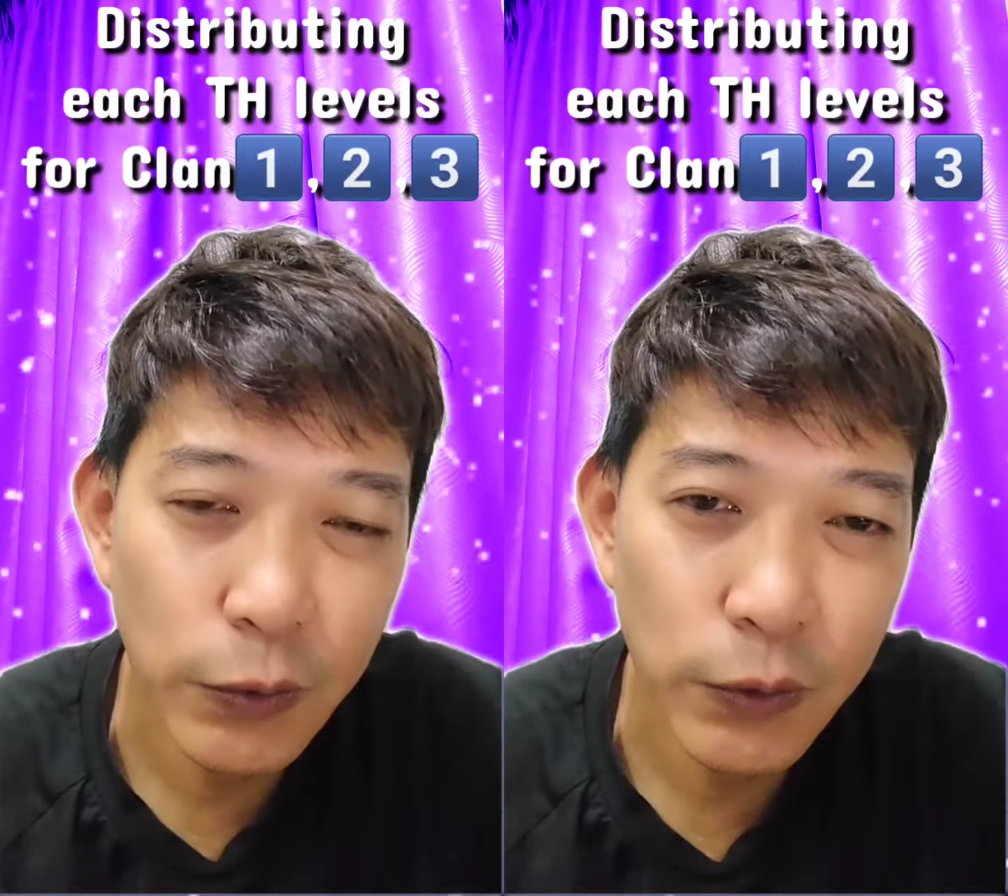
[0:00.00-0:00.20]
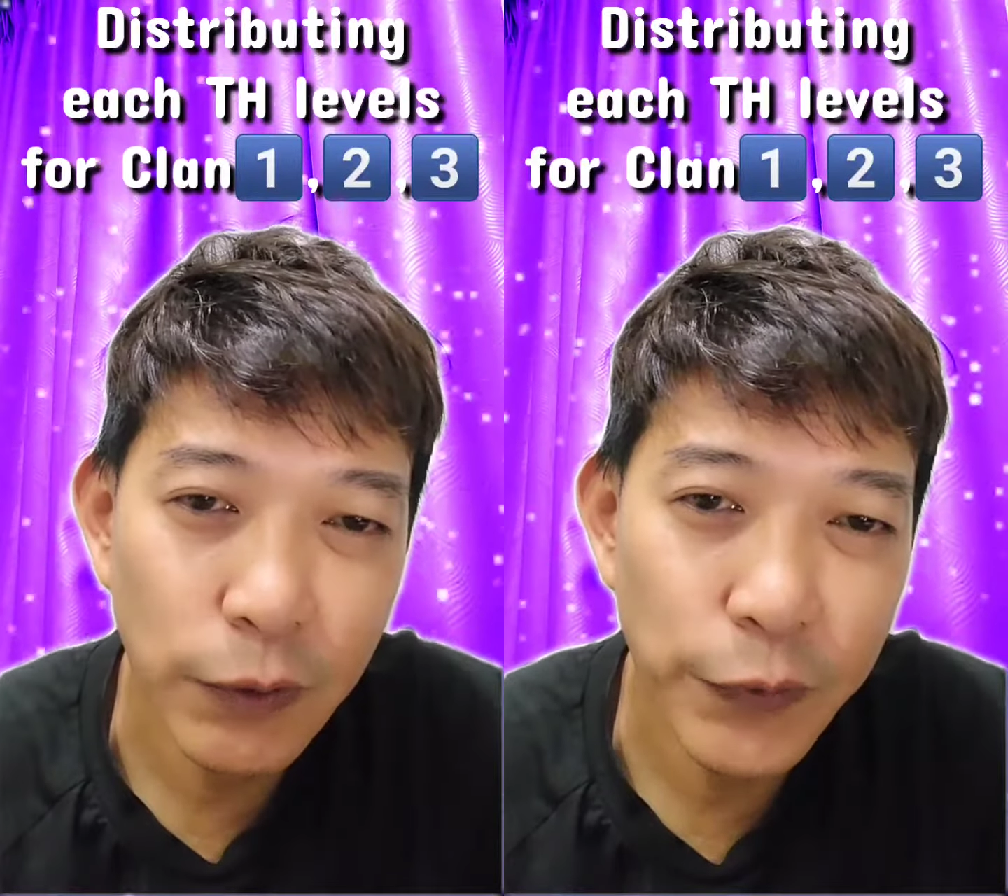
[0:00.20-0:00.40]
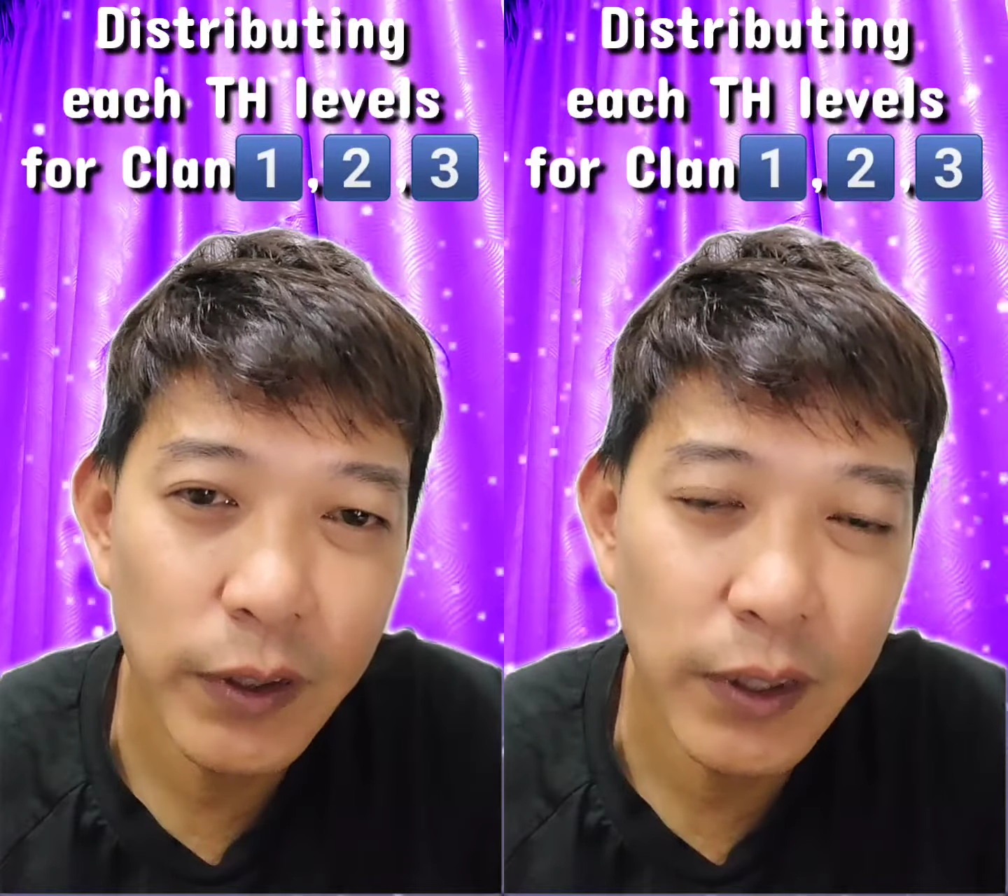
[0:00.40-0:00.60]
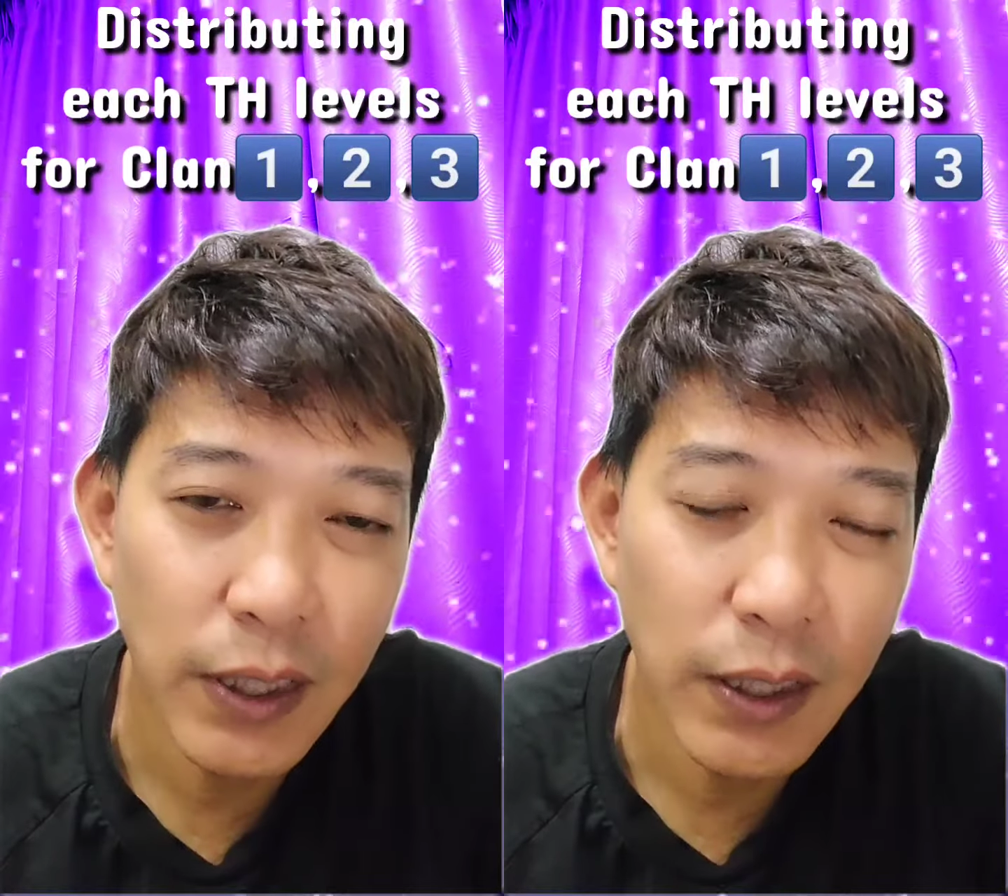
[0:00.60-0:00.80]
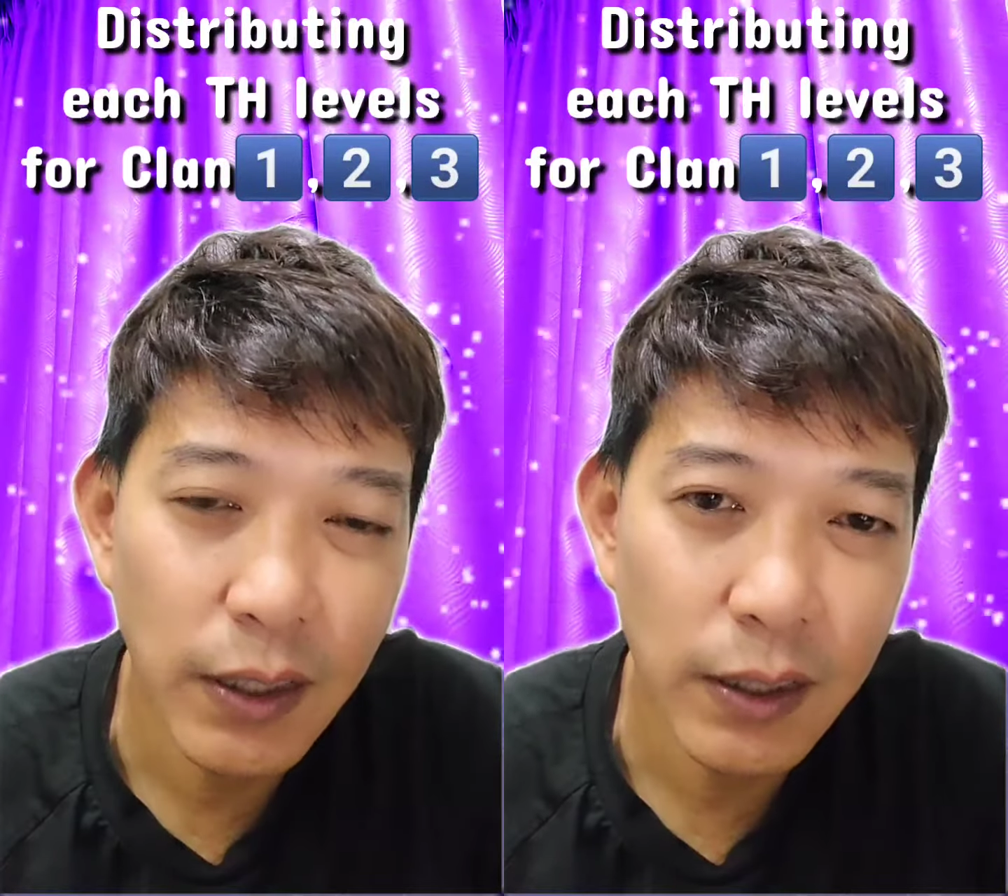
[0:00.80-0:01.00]
into different
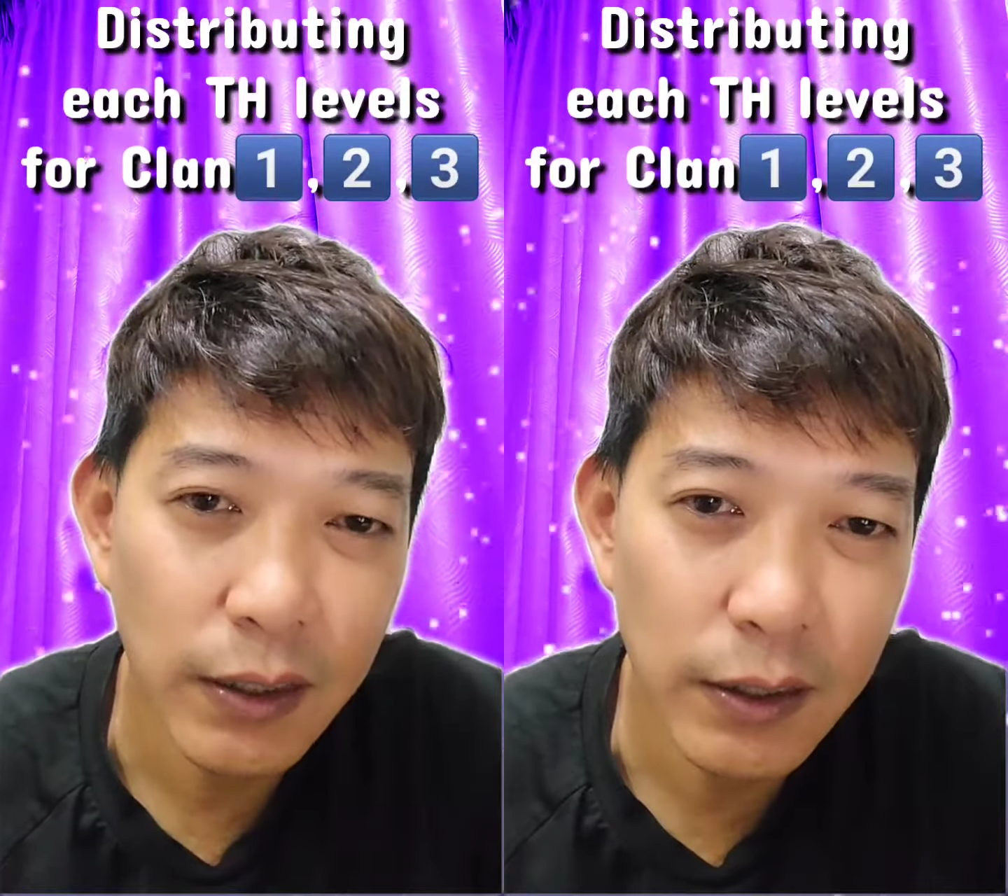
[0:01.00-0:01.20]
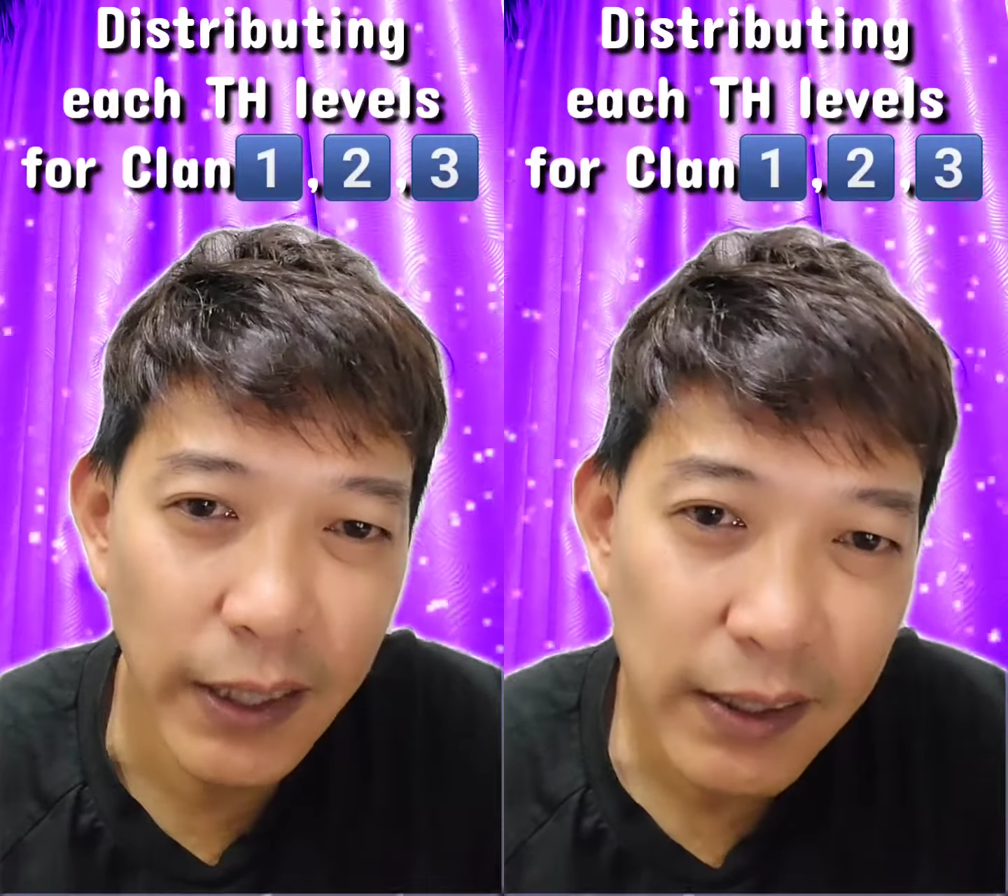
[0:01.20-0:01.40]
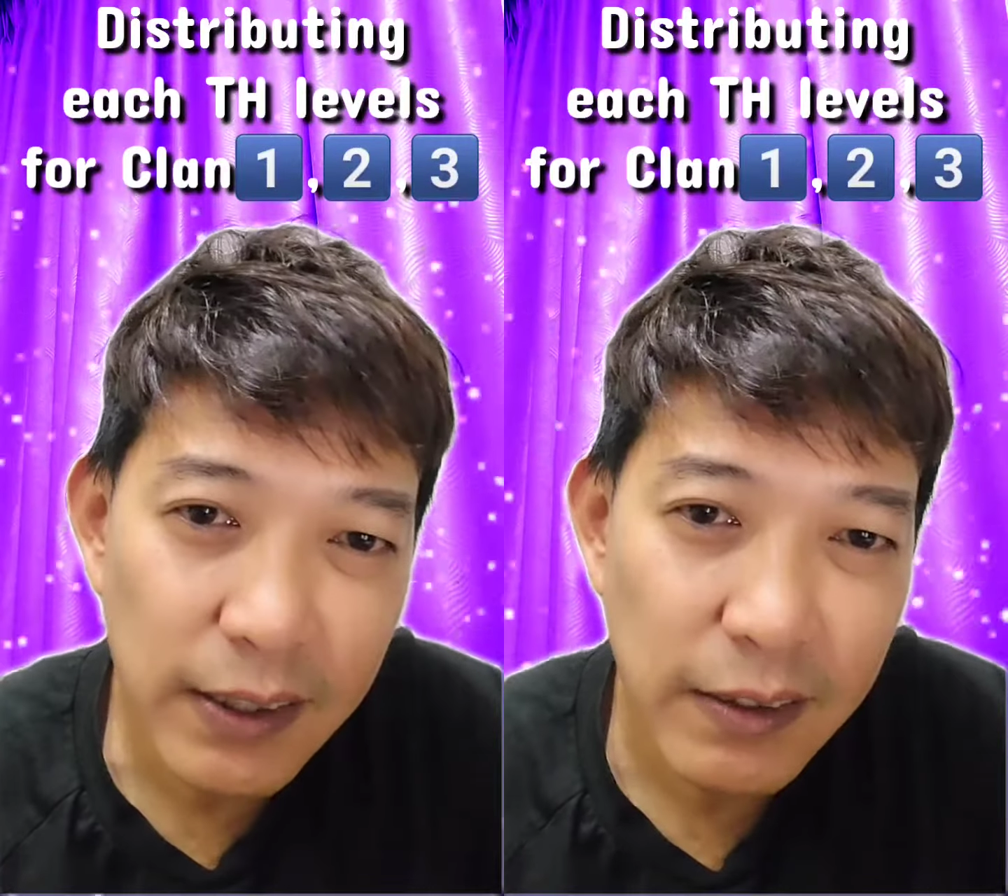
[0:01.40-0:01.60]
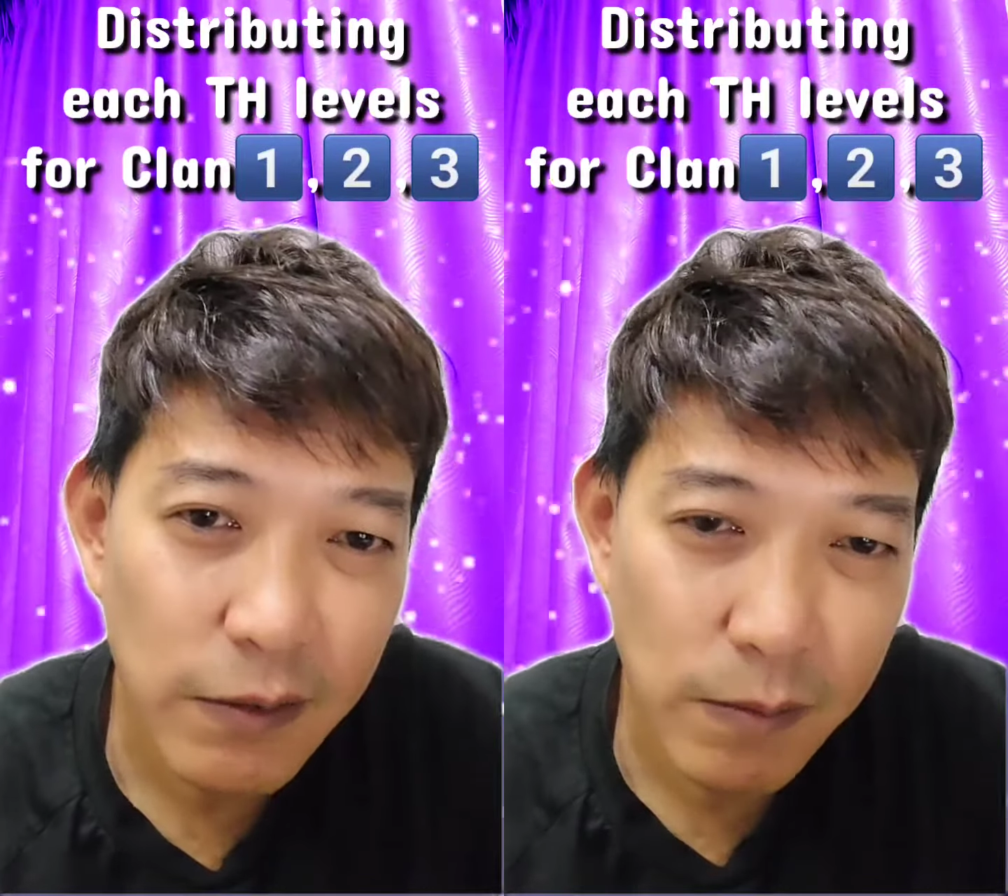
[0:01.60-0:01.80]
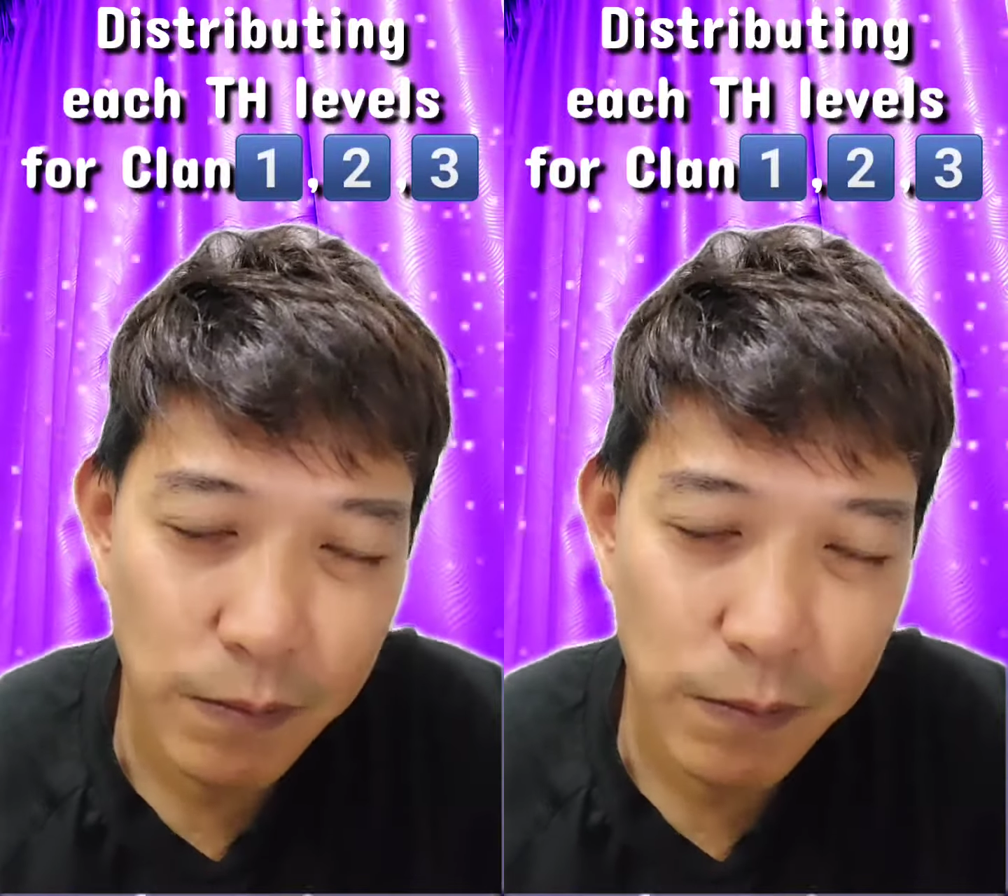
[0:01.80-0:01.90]
uh, clanks.